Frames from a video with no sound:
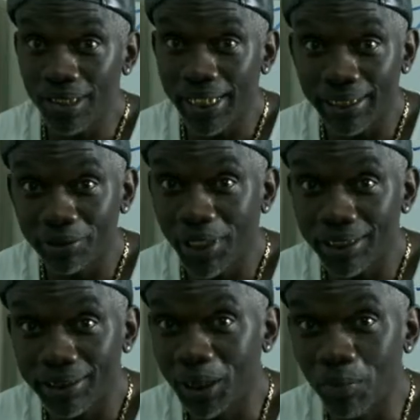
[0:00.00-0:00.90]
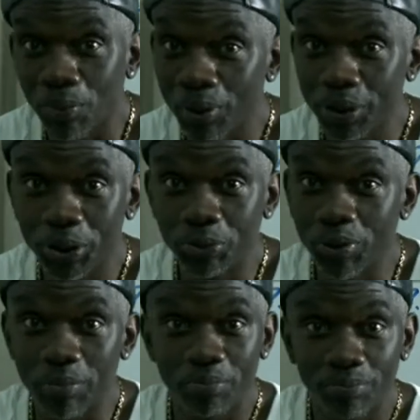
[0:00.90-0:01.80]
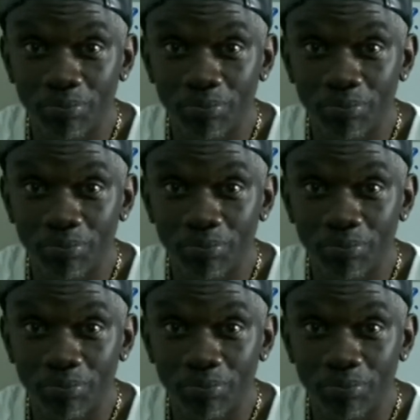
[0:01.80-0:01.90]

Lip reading: they could try to jump on the drip